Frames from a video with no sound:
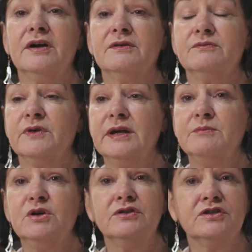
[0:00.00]
A
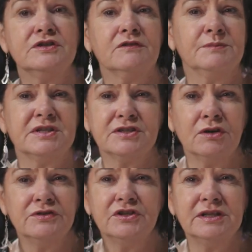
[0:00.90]
re-emergence of
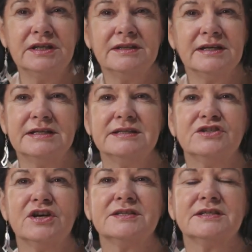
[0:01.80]
misogyny that is
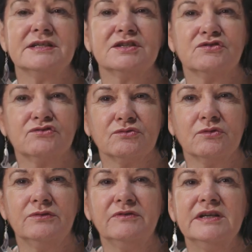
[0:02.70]
just
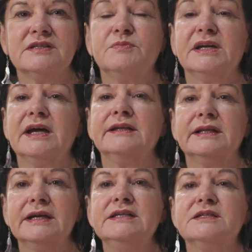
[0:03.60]
extraordinary has been
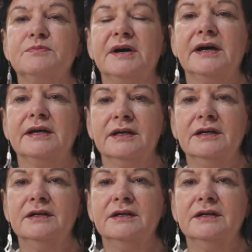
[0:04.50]
unleashed by